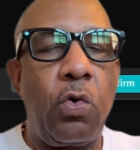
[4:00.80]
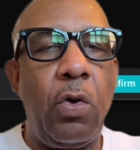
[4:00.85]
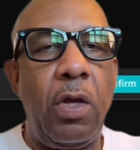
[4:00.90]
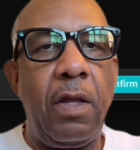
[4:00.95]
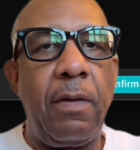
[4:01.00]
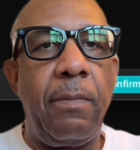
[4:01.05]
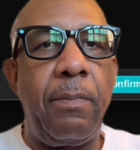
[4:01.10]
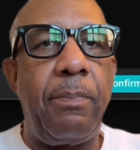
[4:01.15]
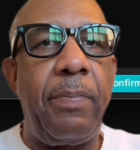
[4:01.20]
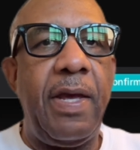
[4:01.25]

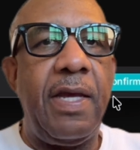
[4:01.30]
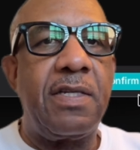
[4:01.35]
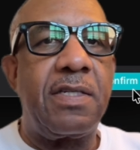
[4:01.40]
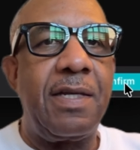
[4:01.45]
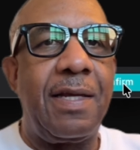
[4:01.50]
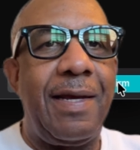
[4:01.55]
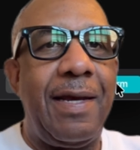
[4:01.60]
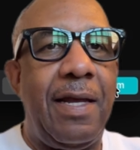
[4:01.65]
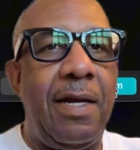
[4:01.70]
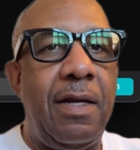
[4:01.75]
quick
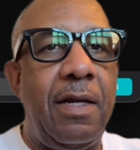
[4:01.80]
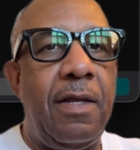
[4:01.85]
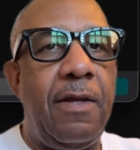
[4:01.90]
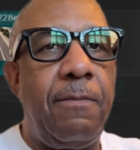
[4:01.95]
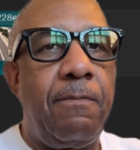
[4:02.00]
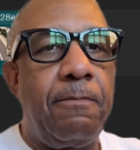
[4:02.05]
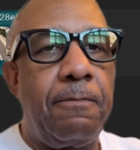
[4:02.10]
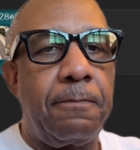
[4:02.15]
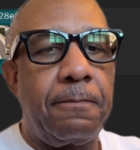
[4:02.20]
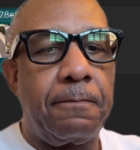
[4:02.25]
basic
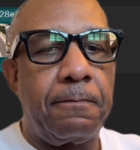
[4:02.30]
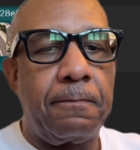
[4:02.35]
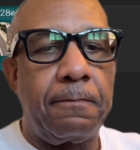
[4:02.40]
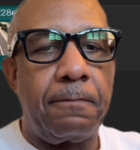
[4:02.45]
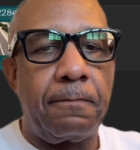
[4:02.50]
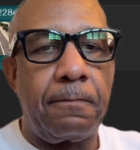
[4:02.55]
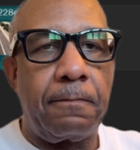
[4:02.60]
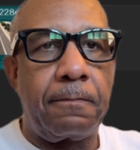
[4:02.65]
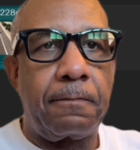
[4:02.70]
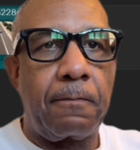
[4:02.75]
editing
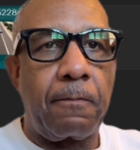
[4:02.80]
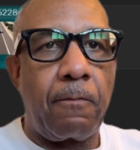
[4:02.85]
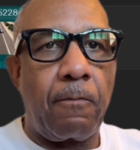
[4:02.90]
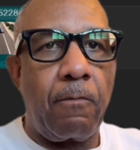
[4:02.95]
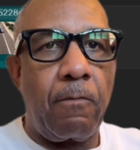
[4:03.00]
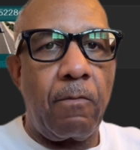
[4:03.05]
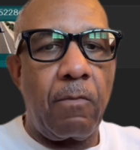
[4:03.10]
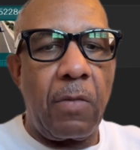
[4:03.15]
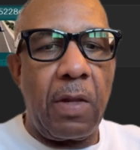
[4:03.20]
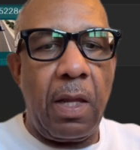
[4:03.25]

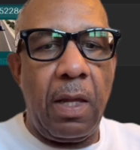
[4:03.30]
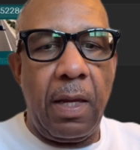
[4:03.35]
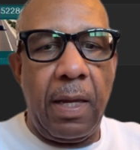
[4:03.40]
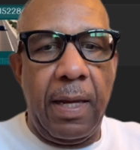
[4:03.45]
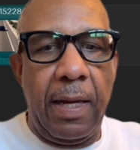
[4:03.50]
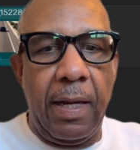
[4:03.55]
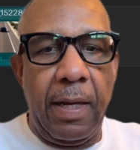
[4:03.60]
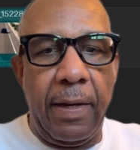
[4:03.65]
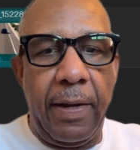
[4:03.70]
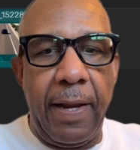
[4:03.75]

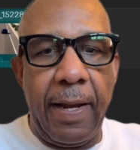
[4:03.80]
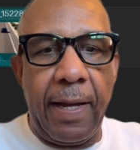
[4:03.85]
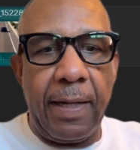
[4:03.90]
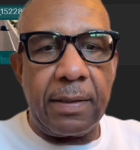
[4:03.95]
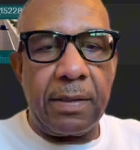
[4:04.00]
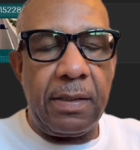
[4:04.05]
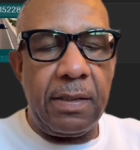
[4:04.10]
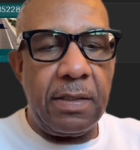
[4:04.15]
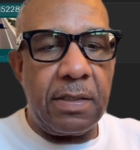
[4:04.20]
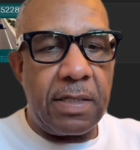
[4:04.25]
and
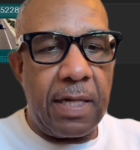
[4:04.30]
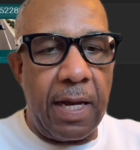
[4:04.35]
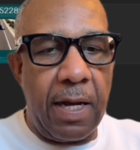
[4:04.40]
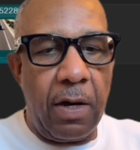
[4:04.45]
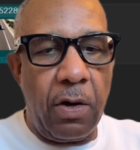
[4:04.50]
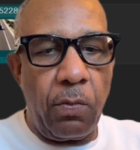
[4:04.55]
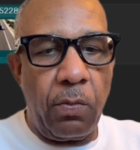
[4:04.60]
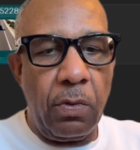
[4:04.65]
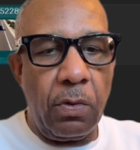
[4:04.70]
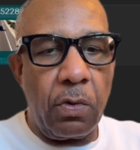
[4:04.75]
knock this
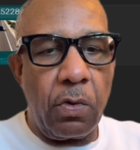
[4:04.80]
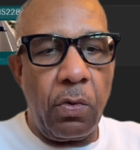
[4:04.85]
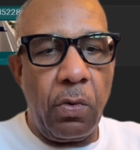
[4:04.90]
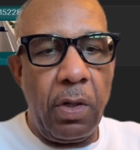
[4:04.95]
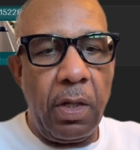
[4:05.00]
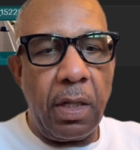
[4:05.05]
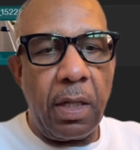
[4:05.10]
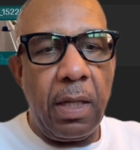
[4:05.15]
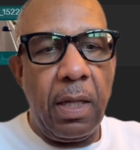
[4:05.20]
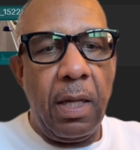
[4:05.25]
out real
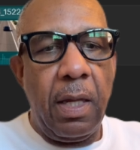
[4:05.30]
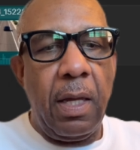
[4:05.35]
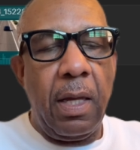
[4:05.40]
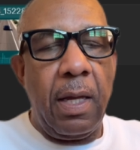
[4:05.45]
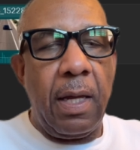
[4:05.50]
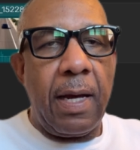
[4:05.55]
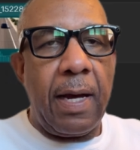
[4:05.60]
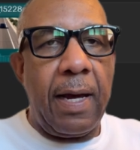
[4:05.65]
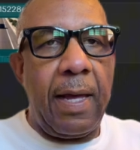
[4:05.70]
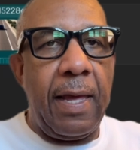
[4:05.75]
quick.
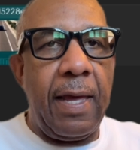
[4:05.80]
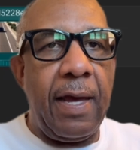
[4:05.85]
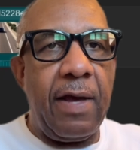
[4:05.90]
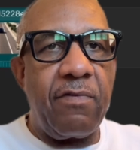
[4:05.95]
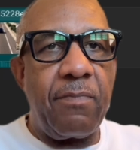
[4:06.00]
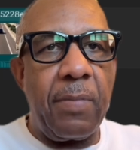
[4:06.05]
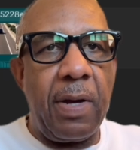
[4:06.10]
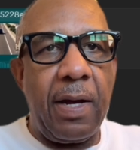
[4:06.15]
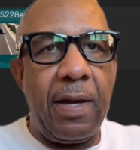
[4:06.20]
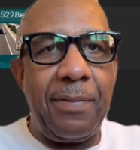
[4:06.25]
I
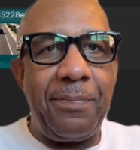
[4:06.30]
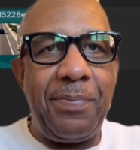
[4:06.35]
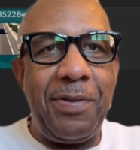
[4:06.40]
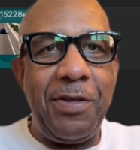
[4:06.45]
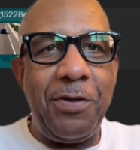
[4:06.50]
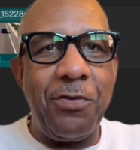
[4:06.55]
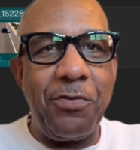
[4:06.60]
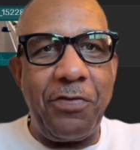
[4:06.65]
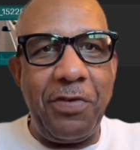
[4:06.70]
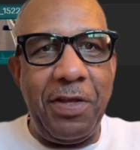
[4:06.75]
have my
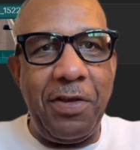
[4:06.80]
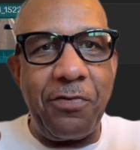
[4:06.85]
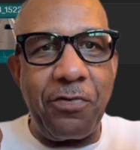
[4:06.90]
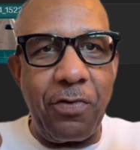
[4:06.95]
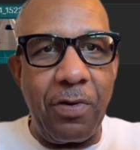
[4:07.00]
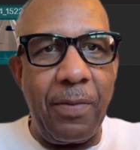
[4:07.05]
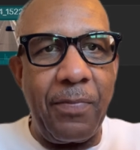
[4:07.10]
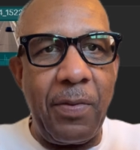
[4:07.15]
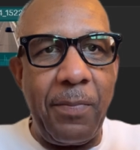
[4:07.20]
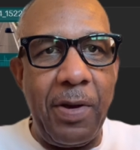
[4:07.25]
POV
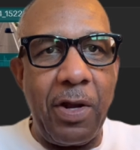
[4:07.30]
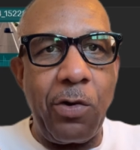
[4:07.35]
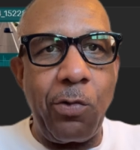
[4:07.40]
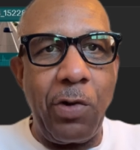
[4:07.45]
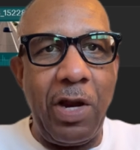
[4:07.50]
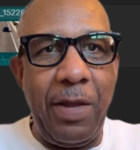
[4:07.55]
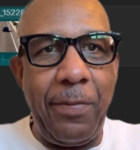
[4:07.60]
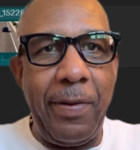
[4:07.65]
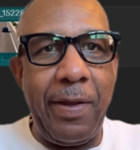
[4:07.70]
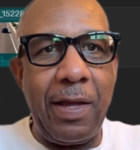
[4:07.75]
from the Meta
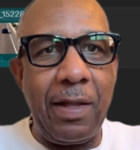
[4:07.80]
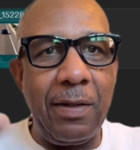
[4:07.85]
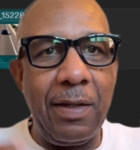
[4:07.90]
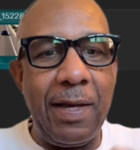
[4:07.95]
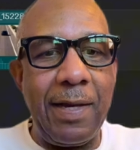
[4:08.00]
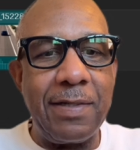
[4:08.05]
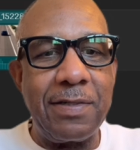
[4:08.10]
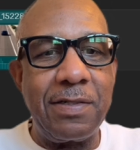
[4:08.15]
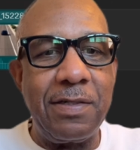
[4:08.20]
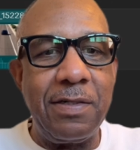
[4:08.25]
Ray-Ban
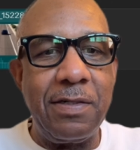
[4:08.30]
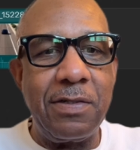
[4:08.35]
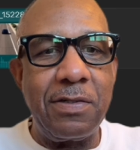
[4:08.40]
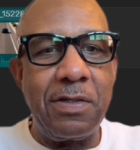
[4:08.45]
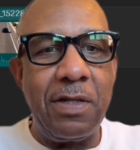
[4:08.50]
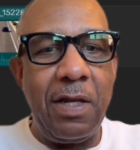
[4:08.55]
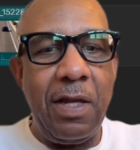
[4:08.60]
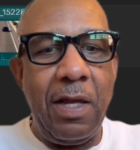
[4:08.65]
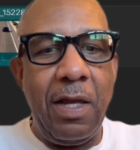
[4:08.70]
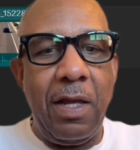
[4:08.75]

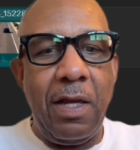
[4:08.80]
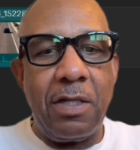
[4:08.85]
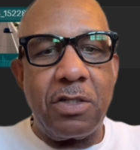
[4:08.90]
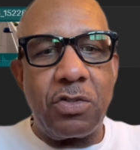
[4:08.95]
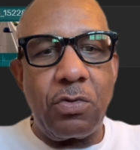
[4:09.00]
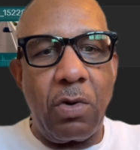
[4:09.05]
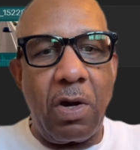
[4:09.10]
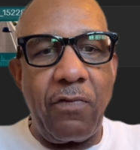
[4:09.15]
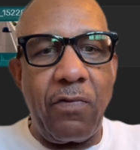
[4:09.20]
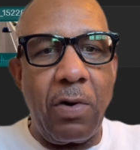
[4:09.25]
glasses.
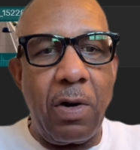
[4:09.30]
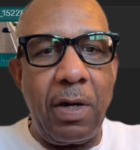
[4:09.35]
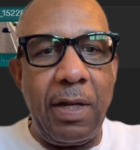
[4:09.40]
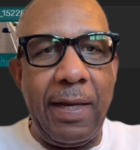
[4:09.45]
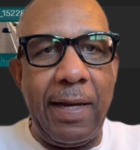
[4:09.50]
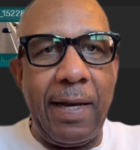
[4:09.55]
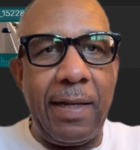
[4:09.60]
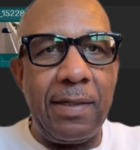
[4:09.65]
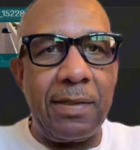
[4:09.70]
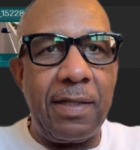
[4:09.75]
So I've
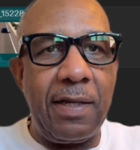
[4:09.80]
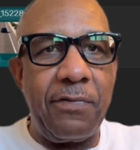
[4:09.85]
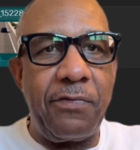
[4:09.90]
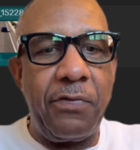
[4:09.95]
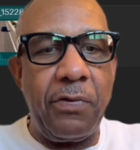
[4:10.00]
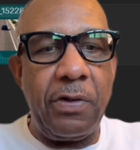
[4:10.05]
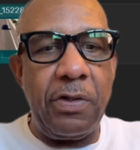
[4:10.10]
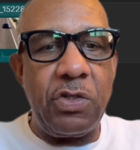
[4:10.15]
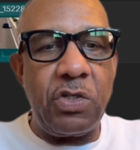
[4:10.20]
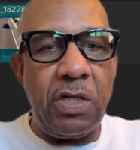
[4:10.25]
already added that
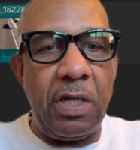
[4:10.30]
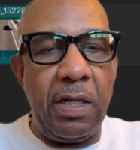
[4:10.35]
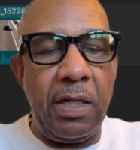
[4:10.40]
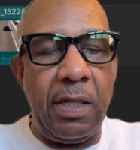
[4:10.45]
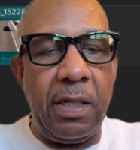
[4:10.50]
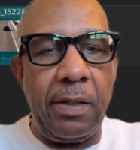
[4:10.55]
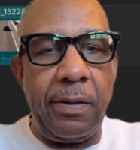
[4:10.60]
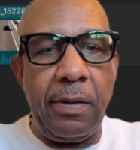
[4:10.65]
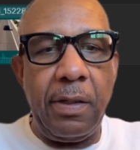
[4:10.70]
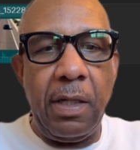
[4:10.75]
footage
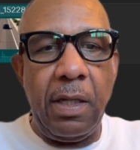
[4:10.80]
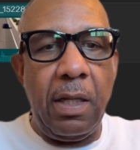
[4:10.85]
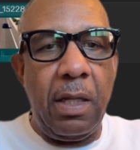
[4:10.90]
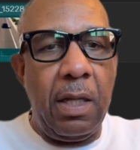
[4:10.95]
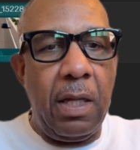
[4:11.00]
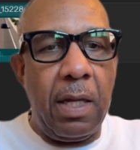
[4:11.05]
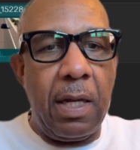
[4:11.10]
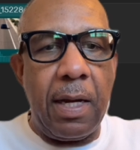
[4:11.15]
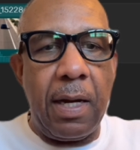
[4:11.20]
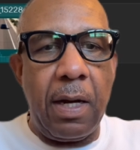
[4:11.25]
in.
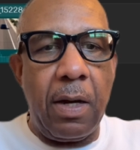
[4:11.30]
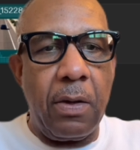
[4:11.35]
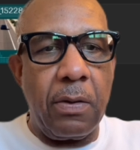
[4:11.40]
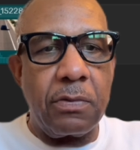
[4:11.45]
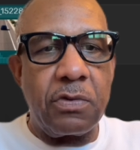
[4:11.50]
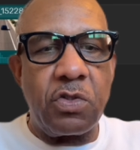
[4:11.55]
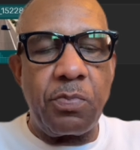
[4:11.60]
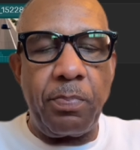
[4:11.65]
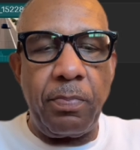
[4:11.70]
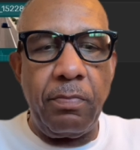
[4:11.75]

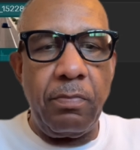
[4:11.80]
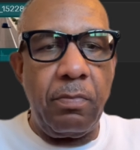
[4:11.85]
I'll